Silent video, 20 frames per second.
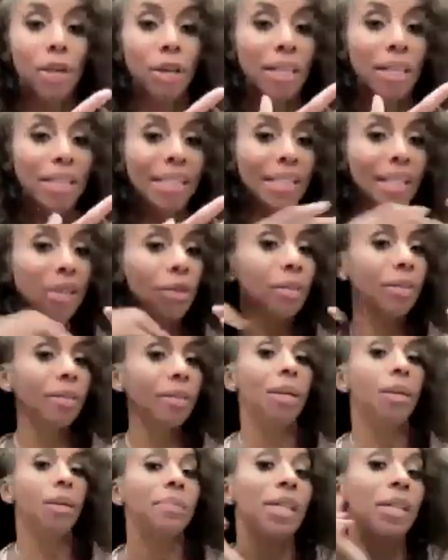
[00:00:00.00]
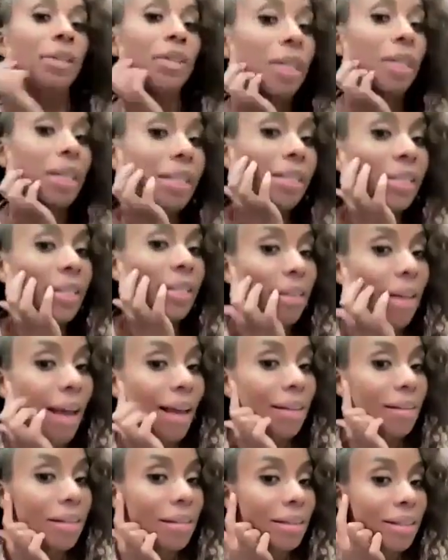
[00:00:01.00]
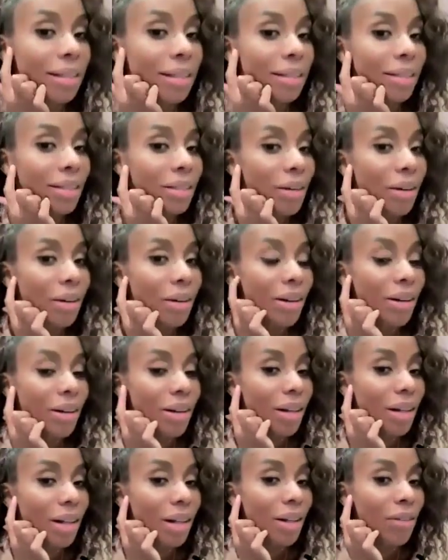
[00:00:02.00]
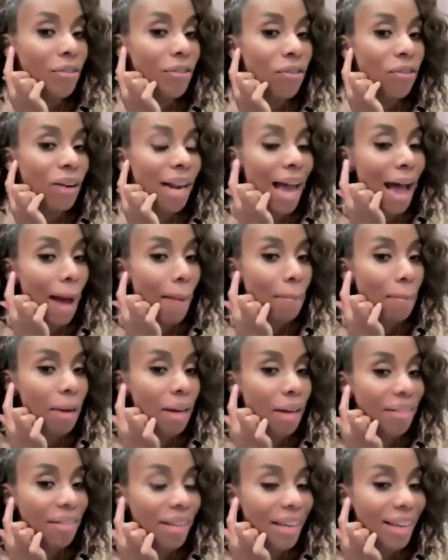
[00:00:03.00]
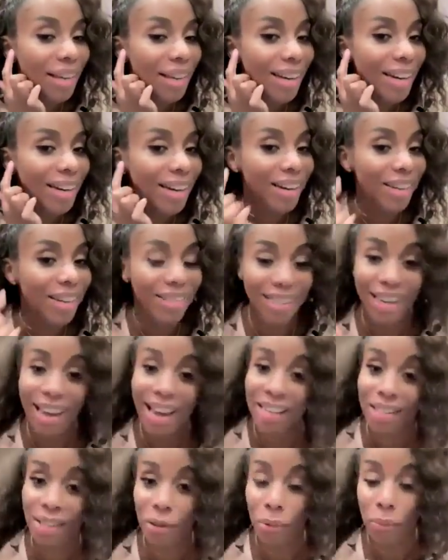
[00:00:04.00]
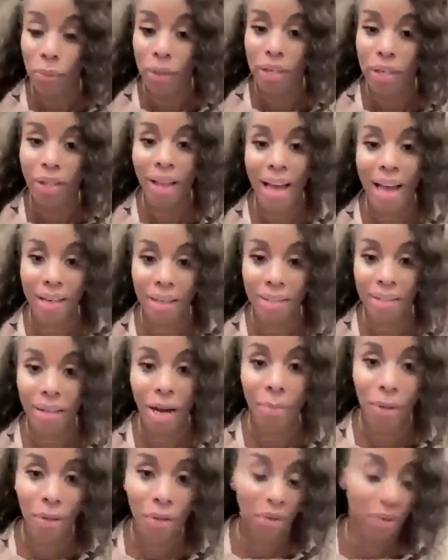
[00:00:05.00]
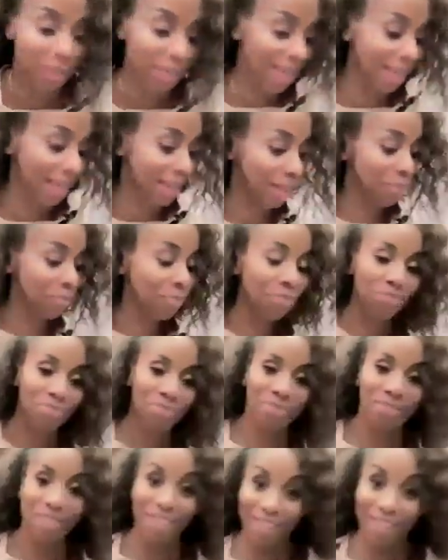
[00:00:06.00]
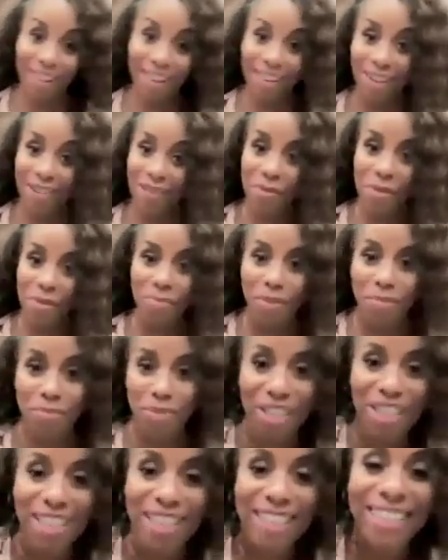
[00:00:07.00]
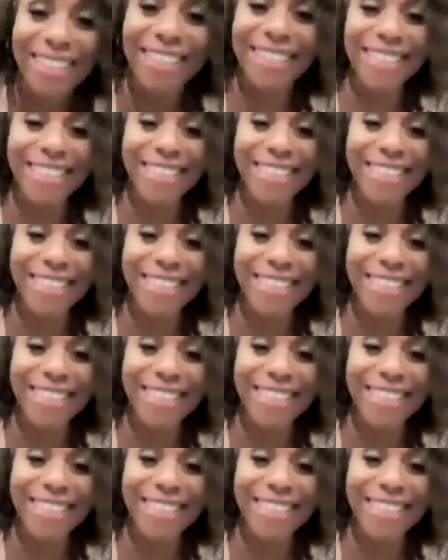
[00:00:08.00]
You're gonna see your thumbs here, and you're gonna see that little flap on the ears that has a real anatomical name that I cannot remember